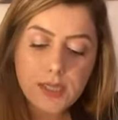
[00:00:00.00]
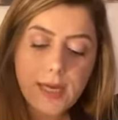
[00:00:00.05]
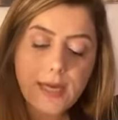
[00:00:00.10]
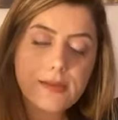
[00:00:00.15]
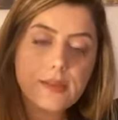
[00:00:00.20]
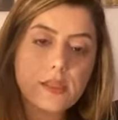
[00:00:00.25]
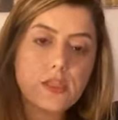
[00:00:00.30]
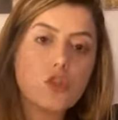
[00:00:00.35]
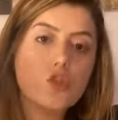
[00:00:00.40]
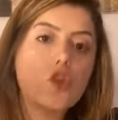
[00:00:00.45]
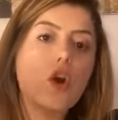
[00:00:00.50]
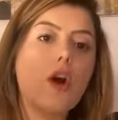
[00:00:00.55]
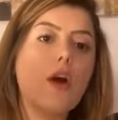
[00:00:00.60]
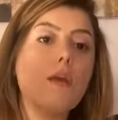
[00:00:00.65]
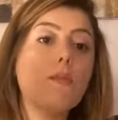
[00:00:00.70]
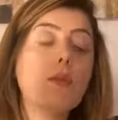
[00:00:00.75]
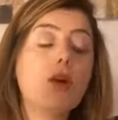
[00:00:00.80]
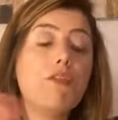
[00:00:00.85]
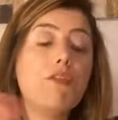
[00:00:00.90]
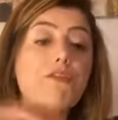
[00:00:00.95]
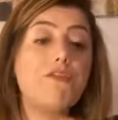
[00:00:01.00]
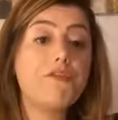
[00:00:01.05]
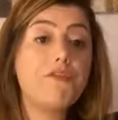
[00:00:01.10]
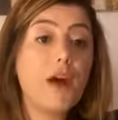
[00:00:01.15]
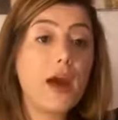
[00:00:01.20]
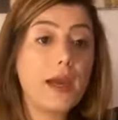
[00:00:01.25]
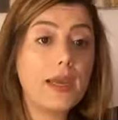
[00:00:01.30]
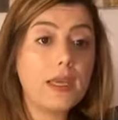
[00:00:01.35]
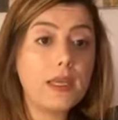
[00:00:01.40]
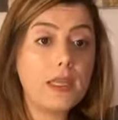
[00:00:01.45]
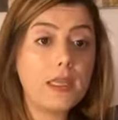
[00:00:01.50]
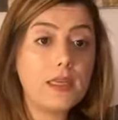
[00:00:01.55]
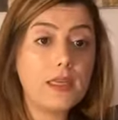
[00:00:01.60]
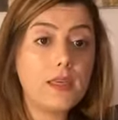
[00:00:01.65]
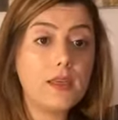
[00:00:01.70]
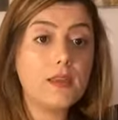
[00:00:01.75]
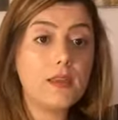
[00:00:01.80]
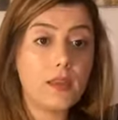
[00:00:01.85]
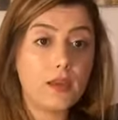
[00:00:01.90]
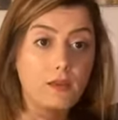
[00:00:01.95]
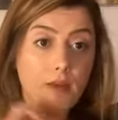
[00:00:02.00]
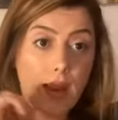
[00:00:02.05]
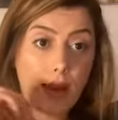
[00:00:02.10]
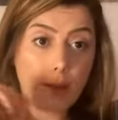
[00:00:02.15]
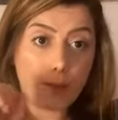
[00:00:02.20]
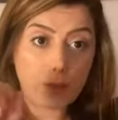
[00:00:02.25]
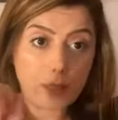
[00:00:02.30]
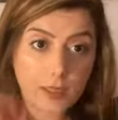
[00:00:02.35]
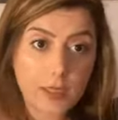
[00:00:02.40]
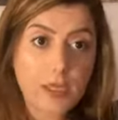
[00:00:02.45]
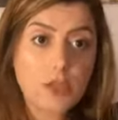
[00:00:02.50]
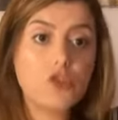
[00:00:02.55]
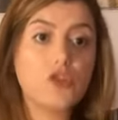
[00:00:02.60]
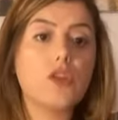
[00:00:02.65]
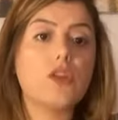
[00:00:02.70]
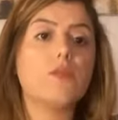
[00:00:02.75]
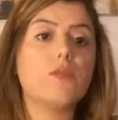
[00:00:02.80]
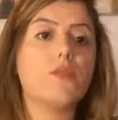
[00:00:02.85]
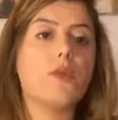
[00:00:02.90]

at the time of filing their application,